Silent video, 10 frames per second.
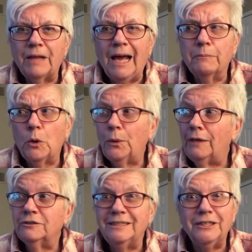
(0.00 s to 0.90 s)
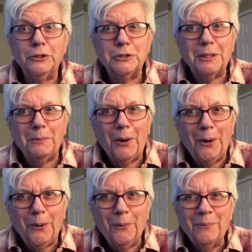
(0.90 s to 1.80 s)
I'm going out to dinner
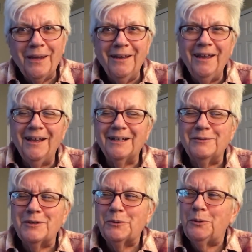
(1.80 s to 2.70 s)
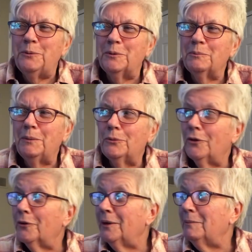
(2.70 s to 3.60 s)
tomorrow because I'm going with my
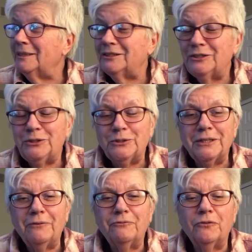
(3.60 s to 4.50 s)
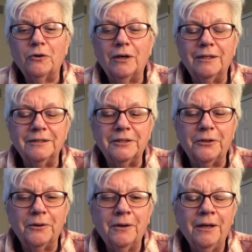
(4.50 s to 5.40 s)
brother and my sisters out for
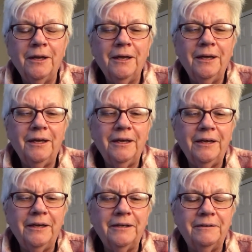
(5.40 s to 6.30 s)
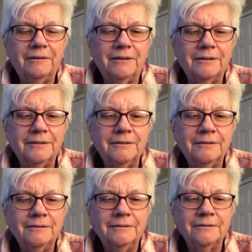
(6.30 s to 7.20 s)
dinner. And
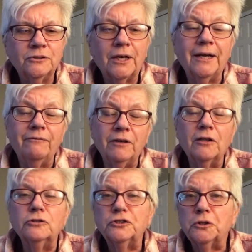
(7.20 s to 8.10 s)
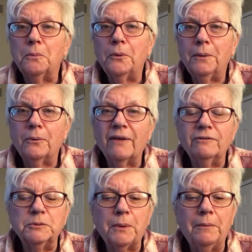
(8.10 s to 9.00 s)
so I'm going to have another 0 point
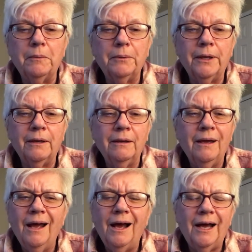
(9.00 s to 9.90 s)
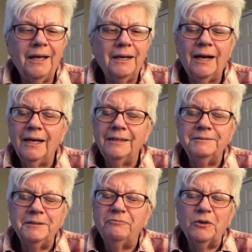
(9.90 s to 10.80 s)
breakfast probably. I
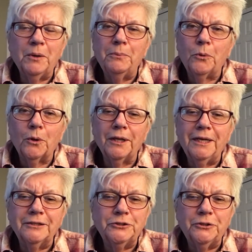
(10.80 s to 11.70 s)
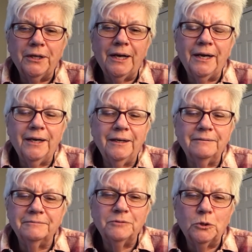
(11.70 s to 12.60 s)
did very poorly yesterday.
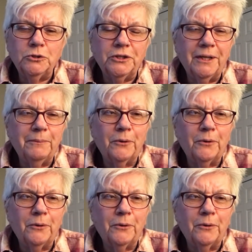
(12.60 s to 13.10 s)
I told you that